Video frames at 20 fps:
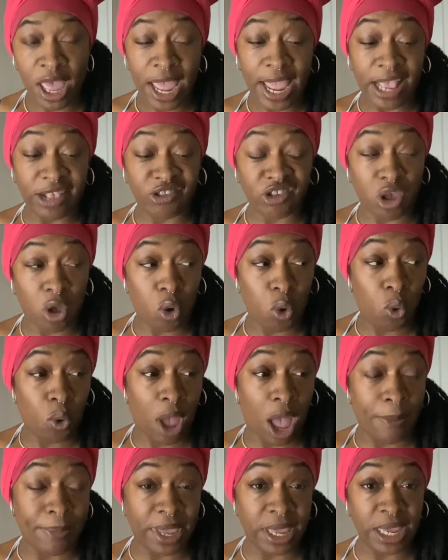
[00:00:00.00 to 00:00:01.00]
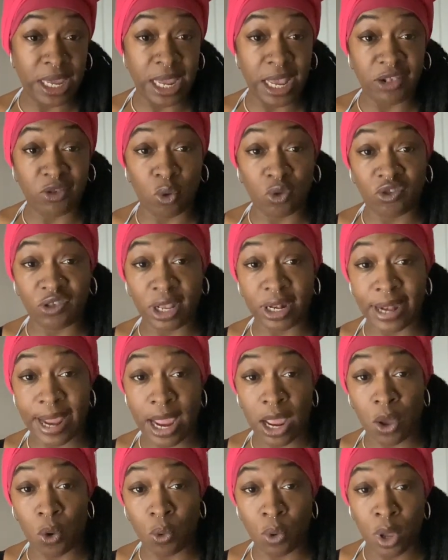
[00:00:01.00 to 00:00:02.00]
And so, I mean, he is going to sit
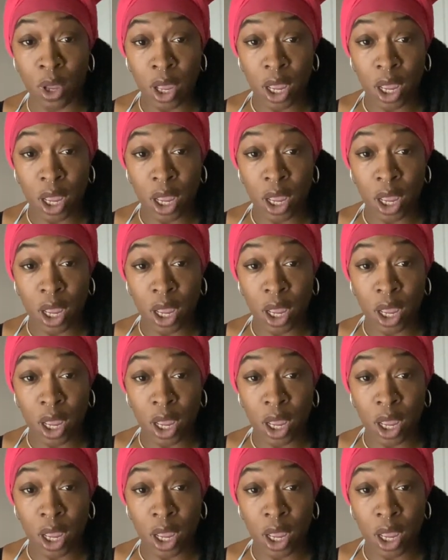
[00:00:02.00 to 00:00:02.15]
down.